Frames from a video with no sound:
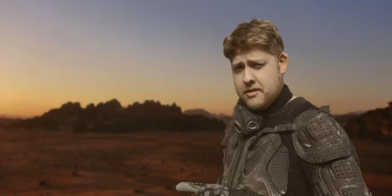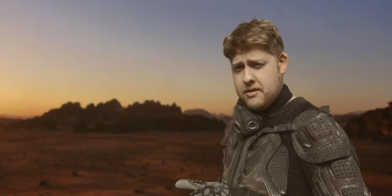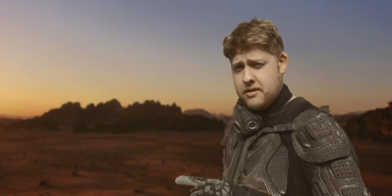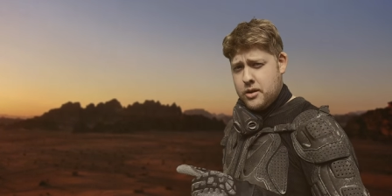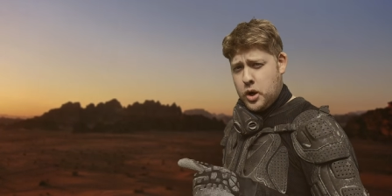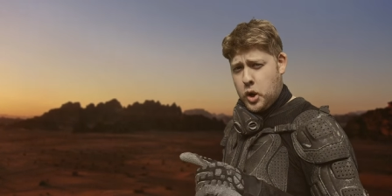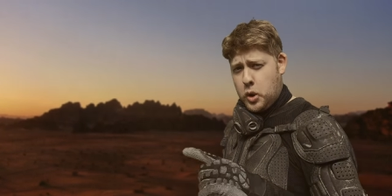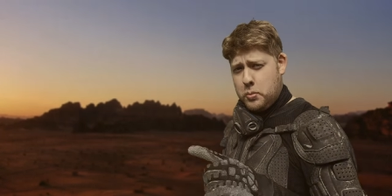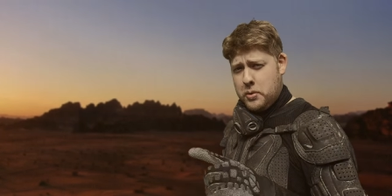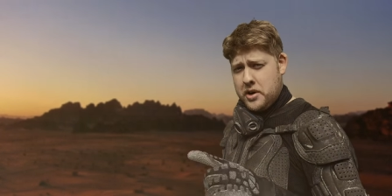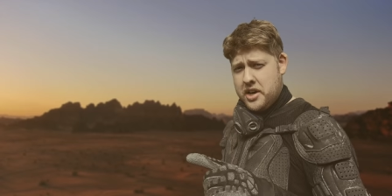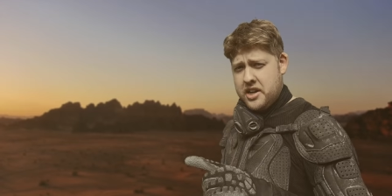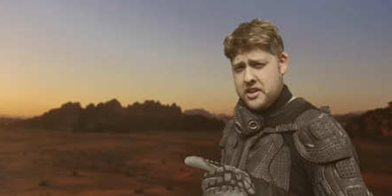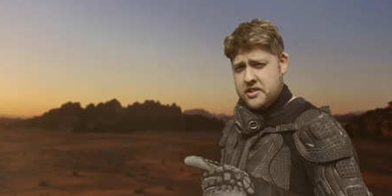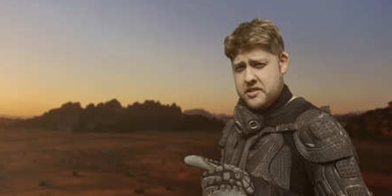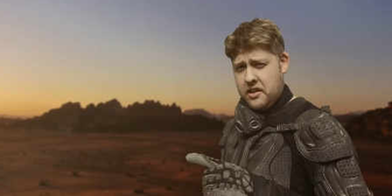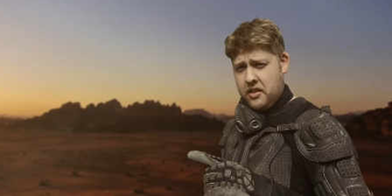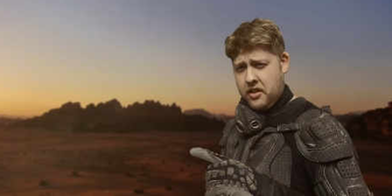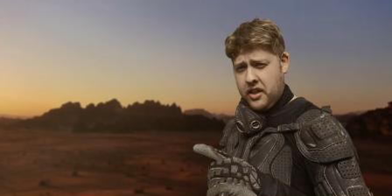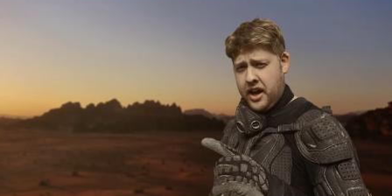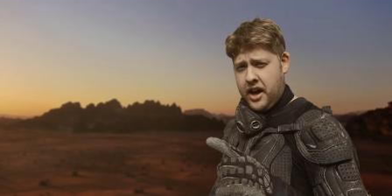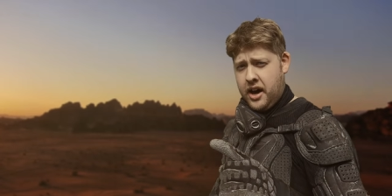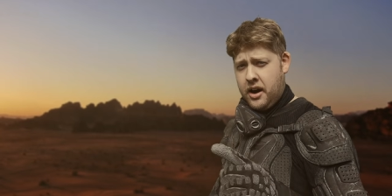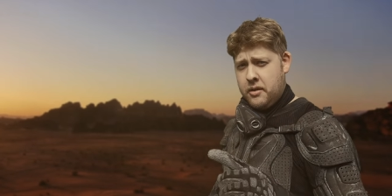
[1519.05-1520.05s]
nobody's
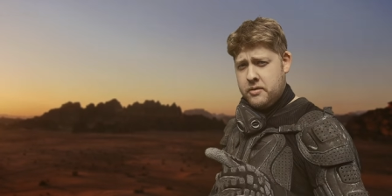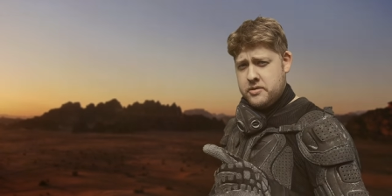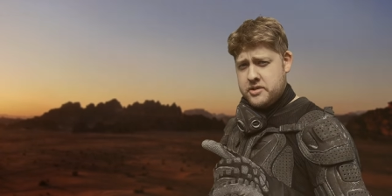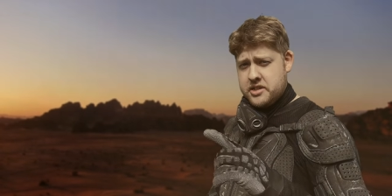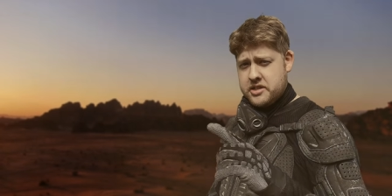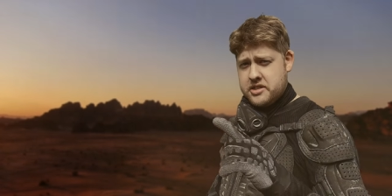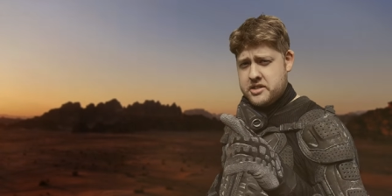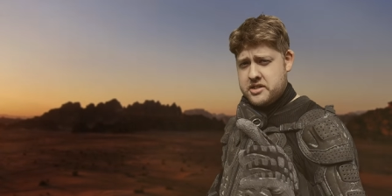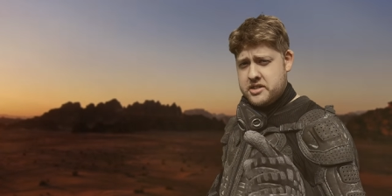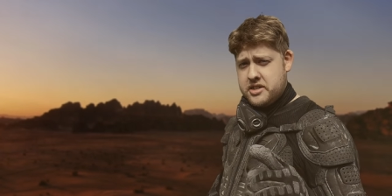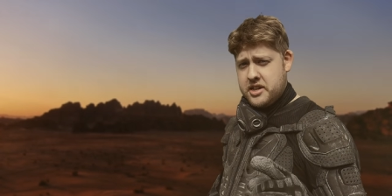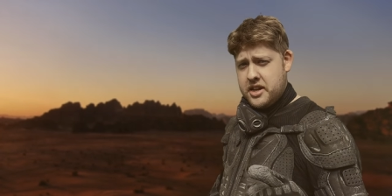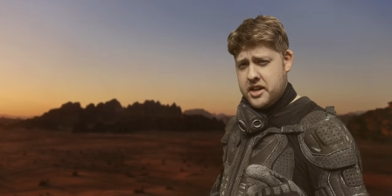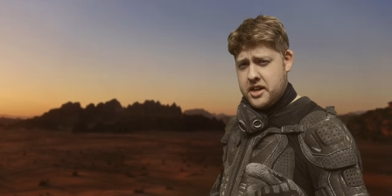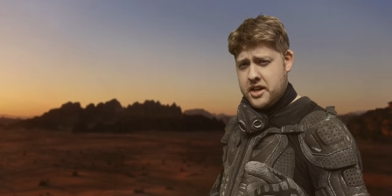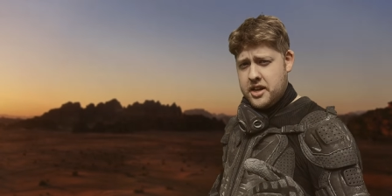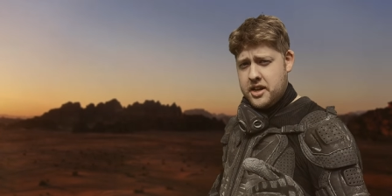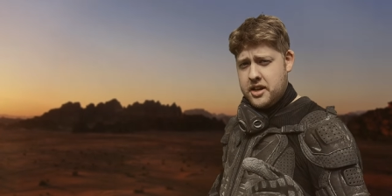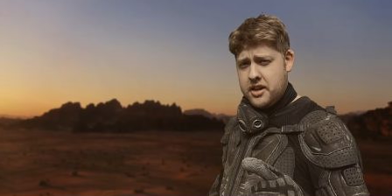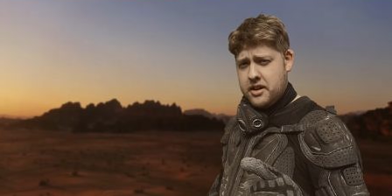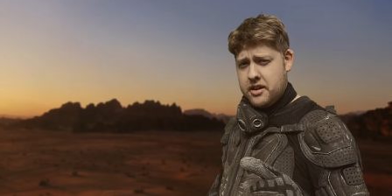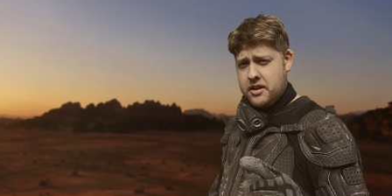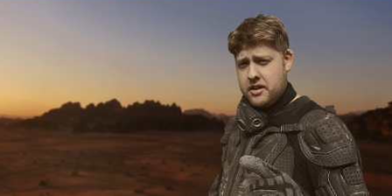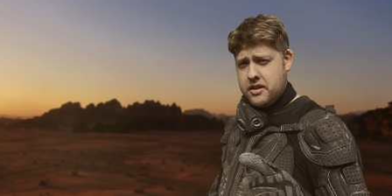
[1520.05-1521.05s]
allowed to
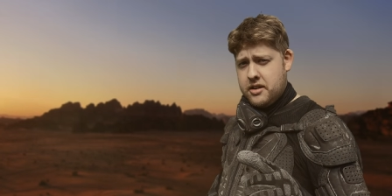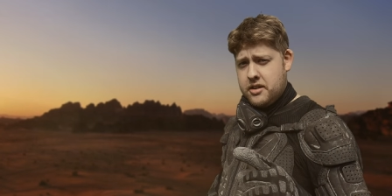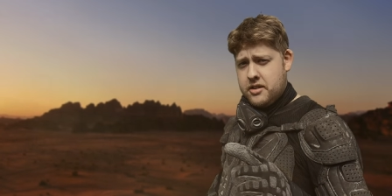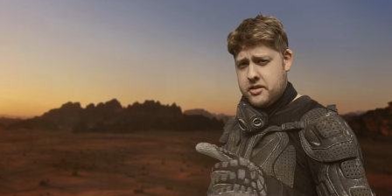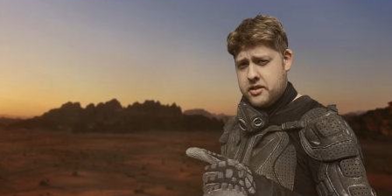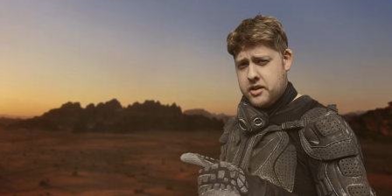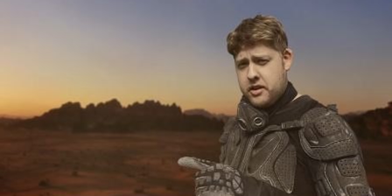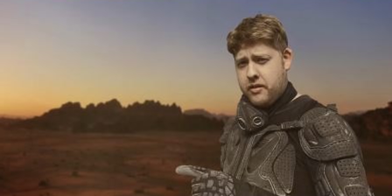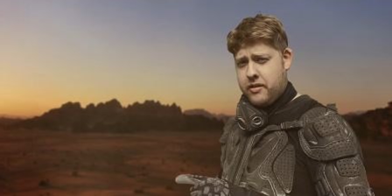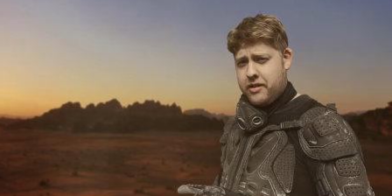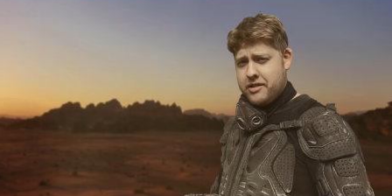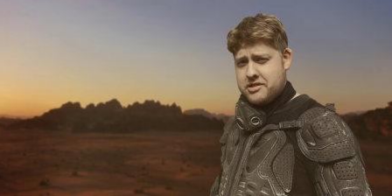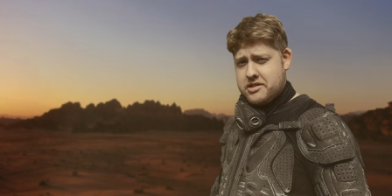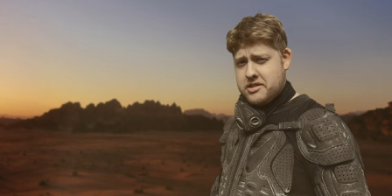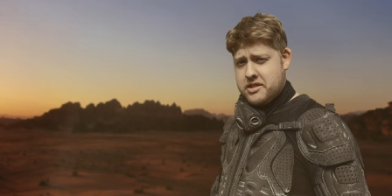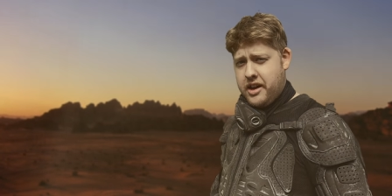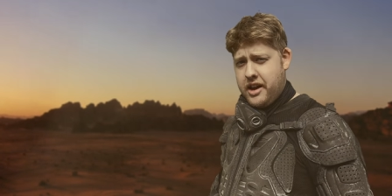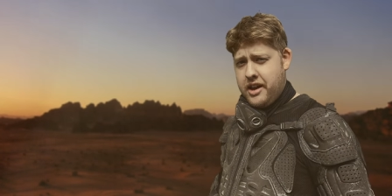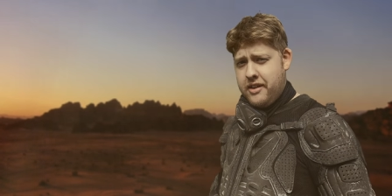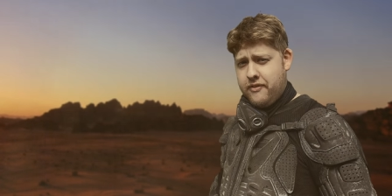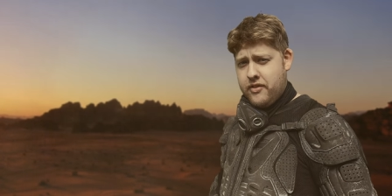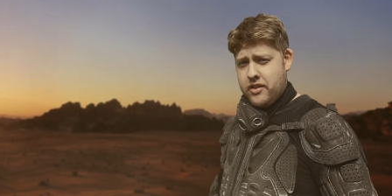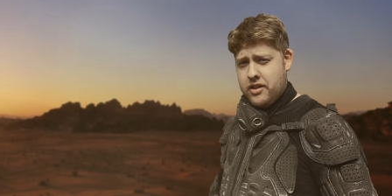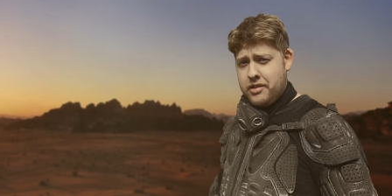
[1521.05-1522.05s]
see the
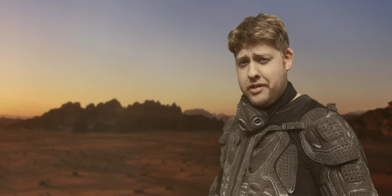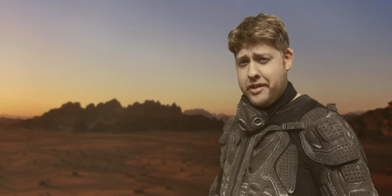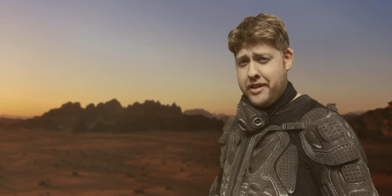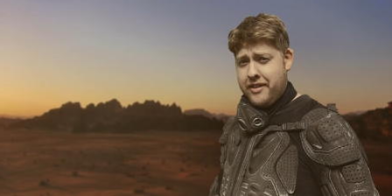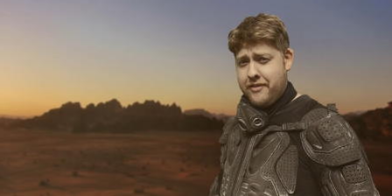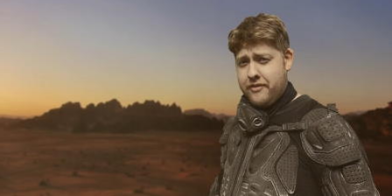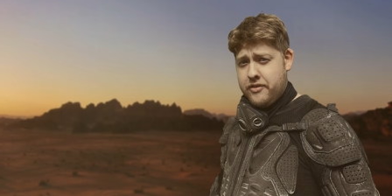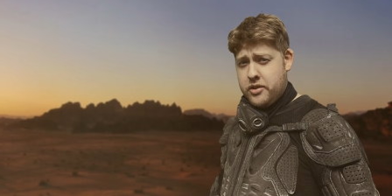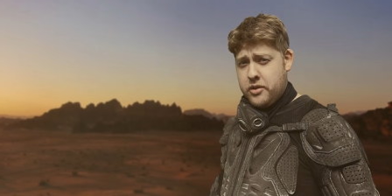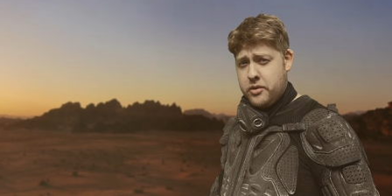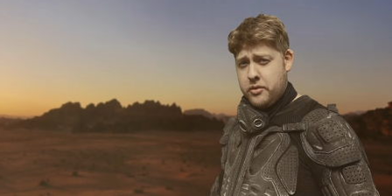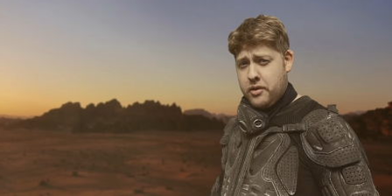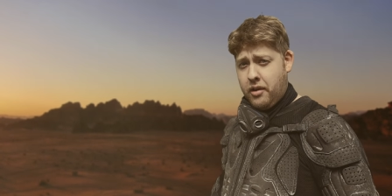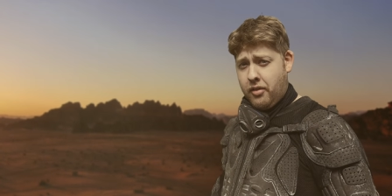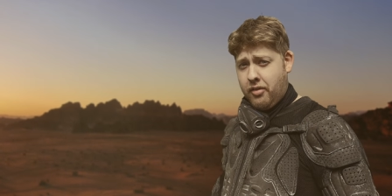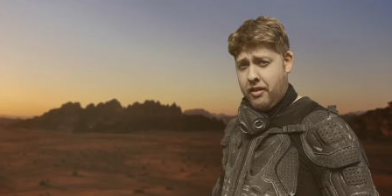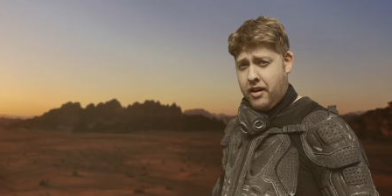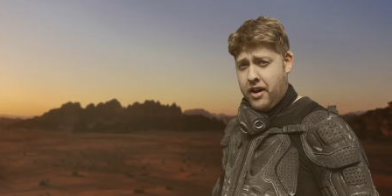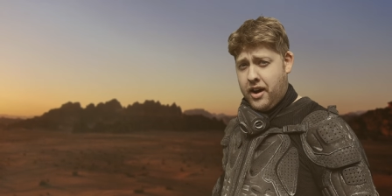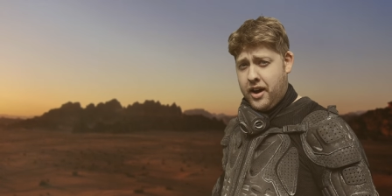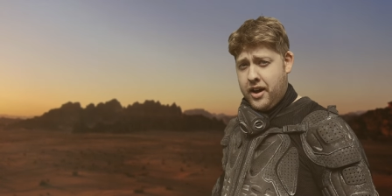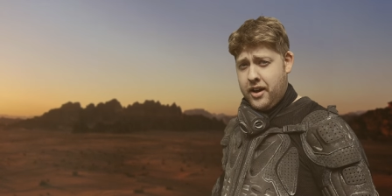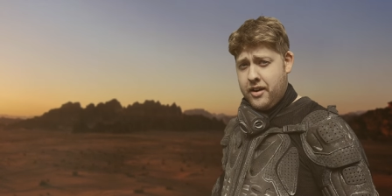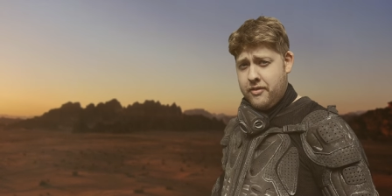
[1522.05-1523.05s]
crysknife and leave Dune
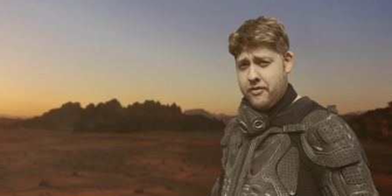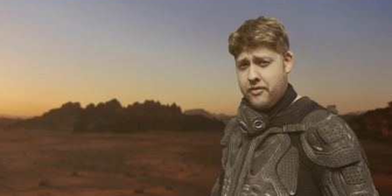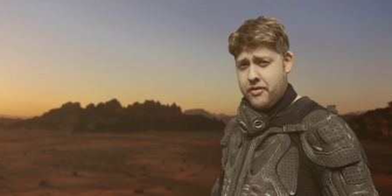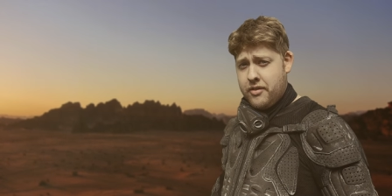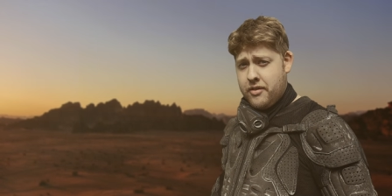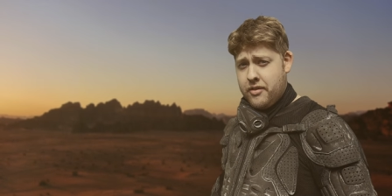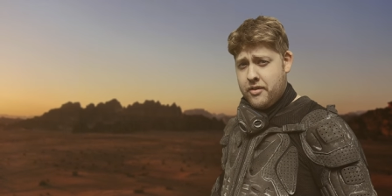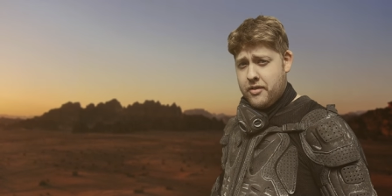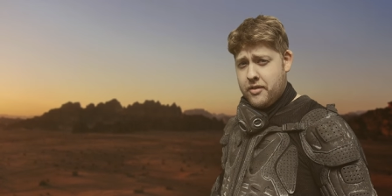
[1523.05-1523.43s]
alive?